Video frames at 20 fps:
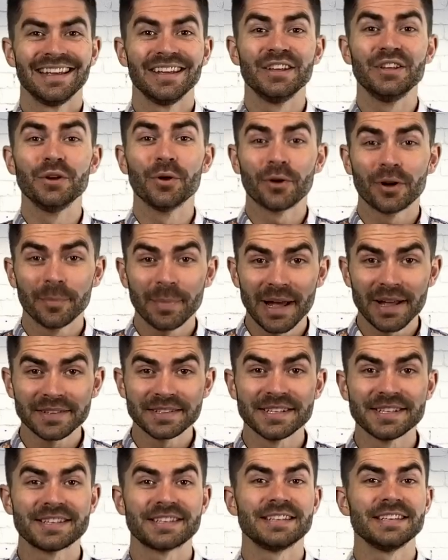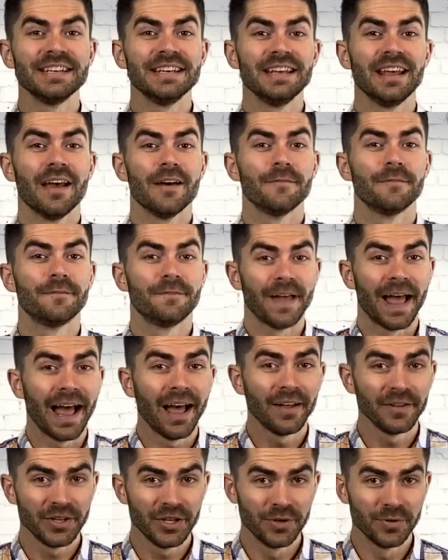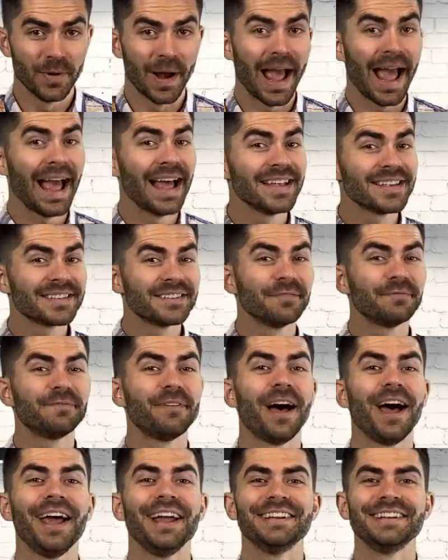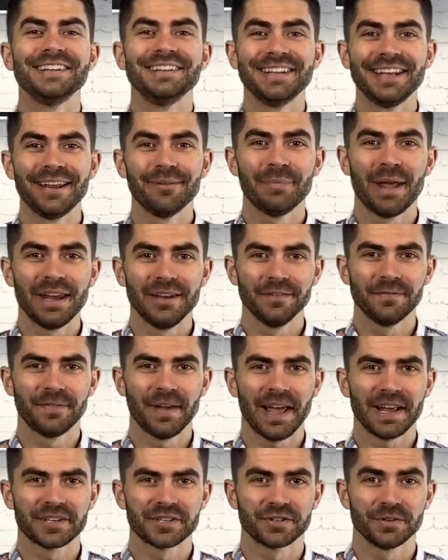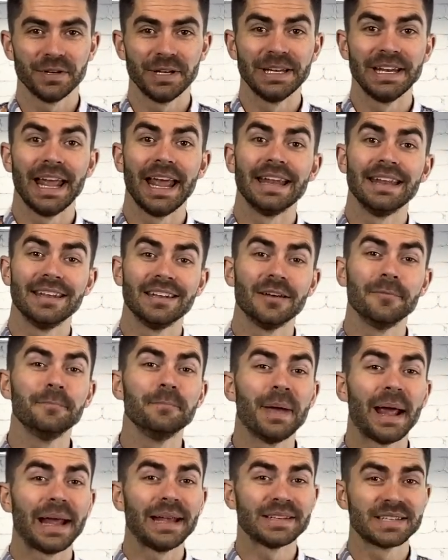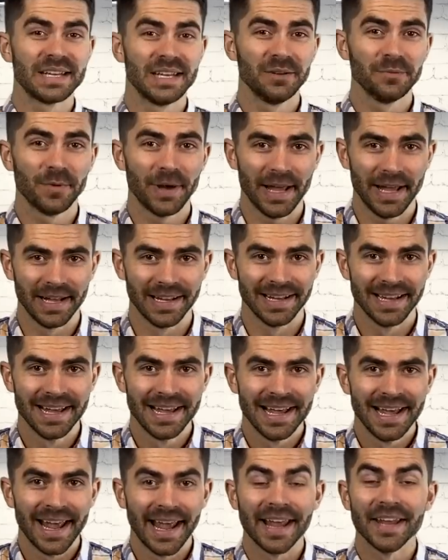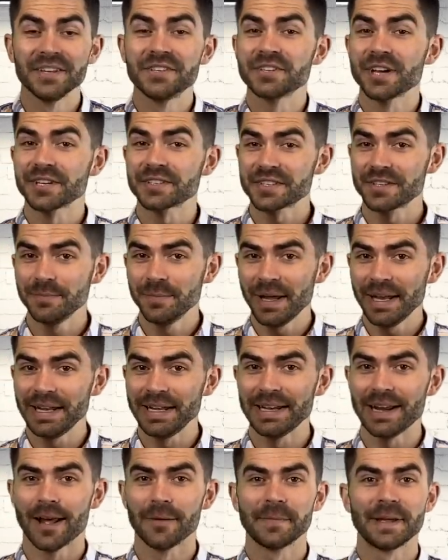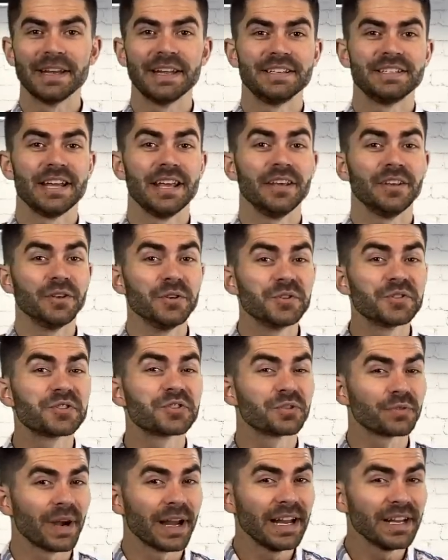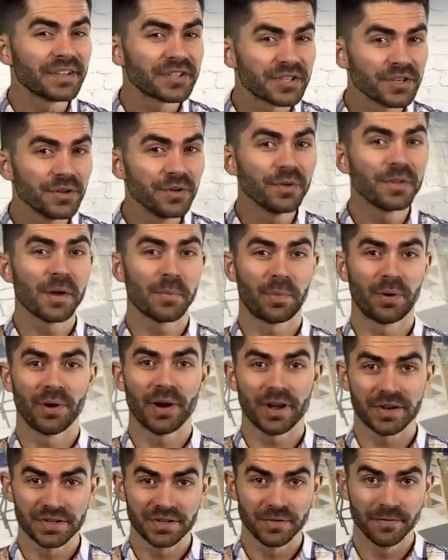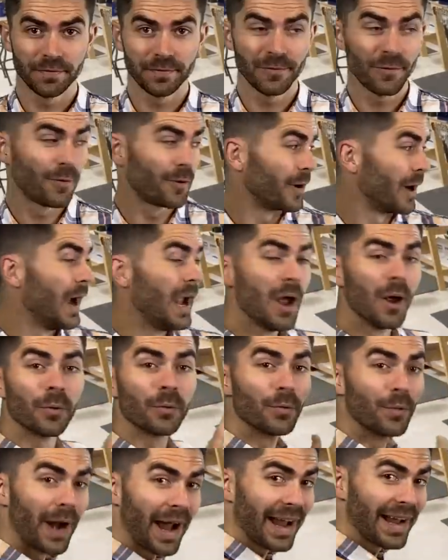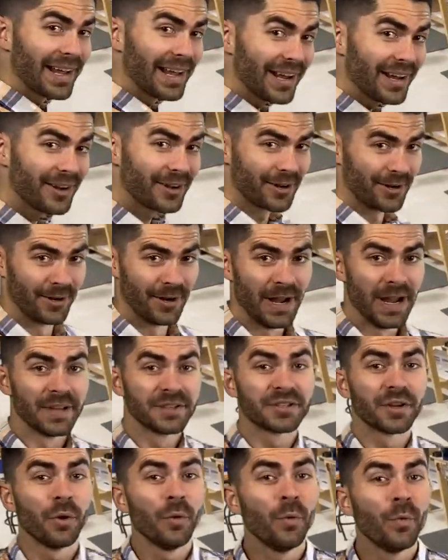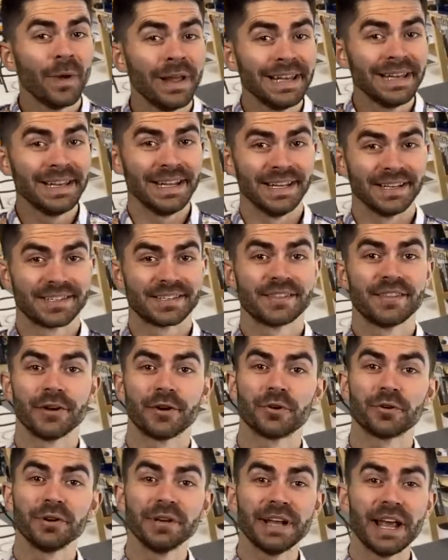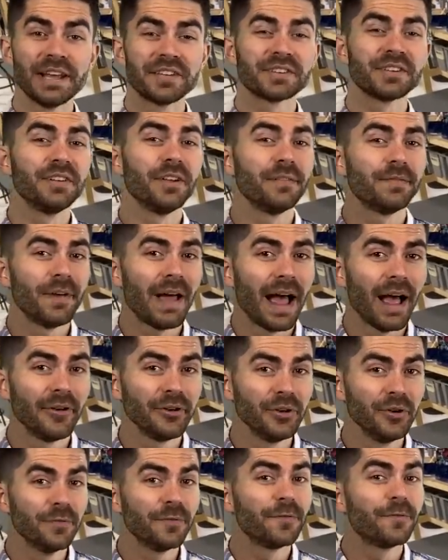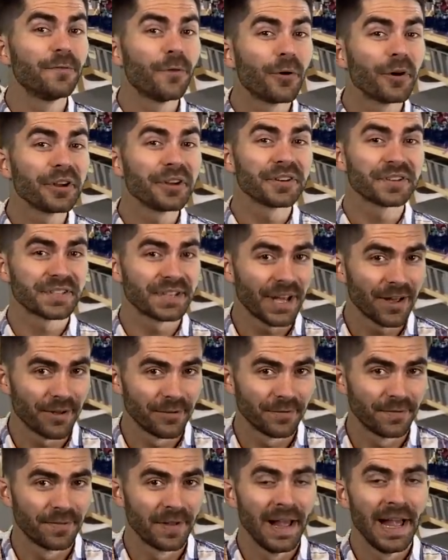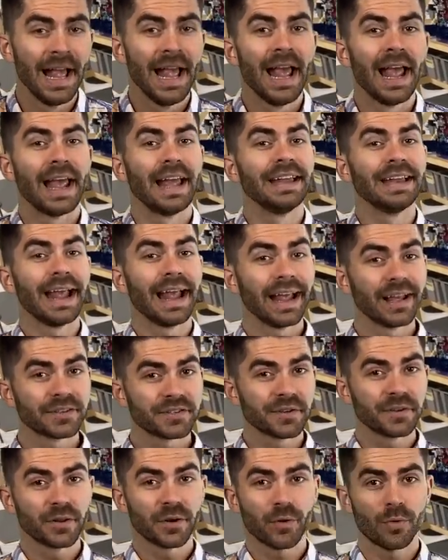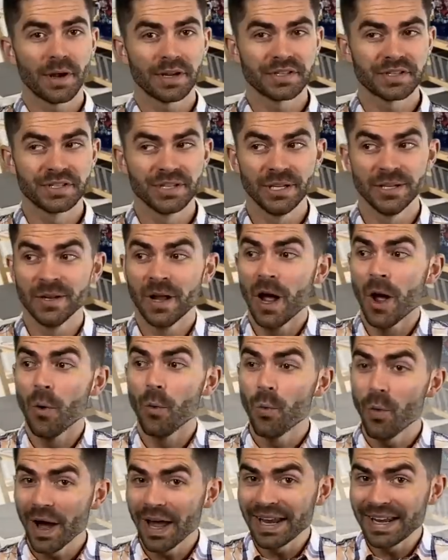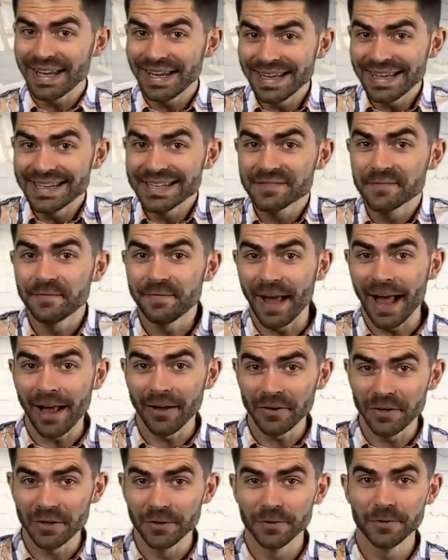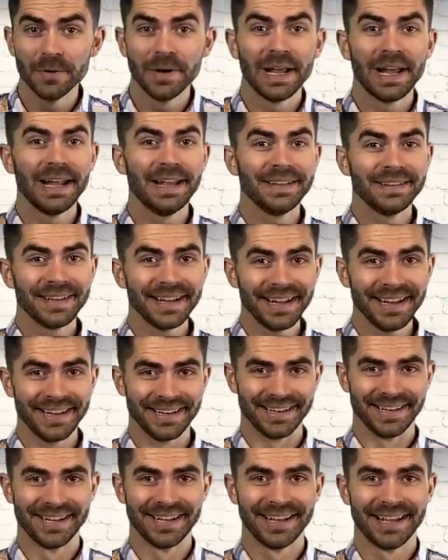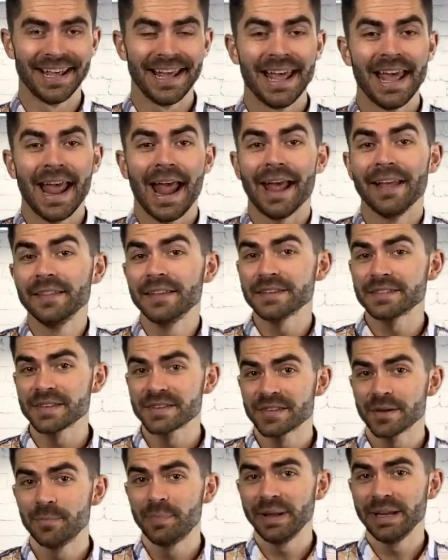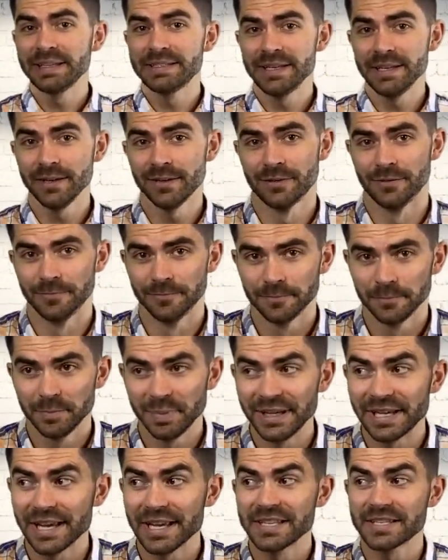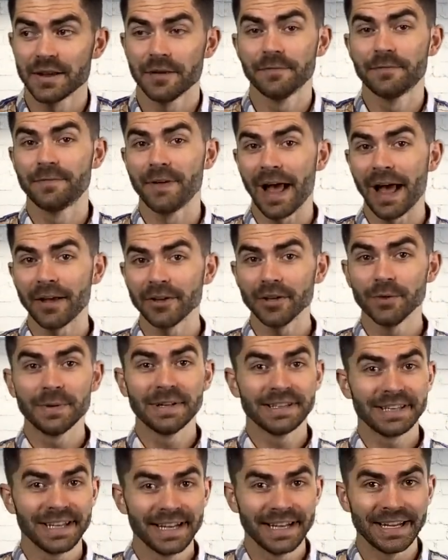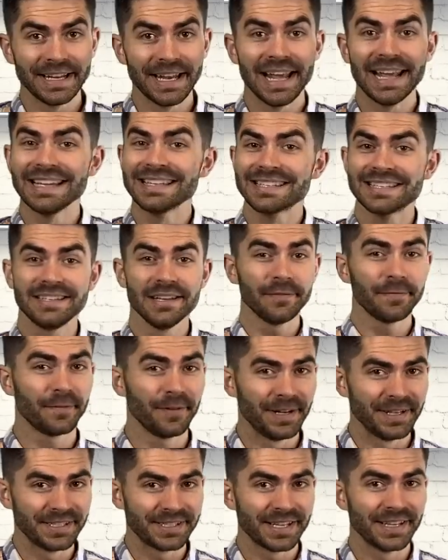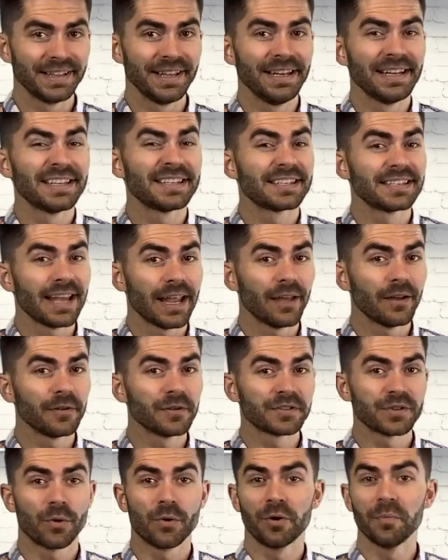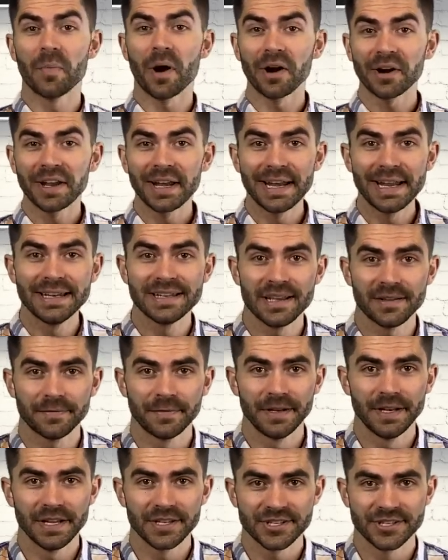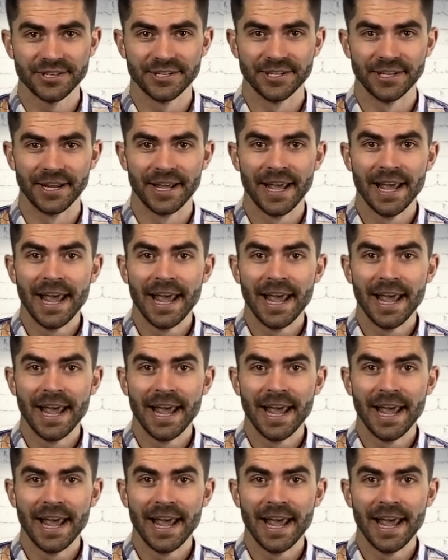You're about to see value as defined in lean manufacturing in an amazing way. In just a minute, I'm going to take you straight to the production floor, right here, to witness the creation of value for yourself and answer the question, what is value in lean? And this is a big deal because value in lean is different than a sales or marketing definition.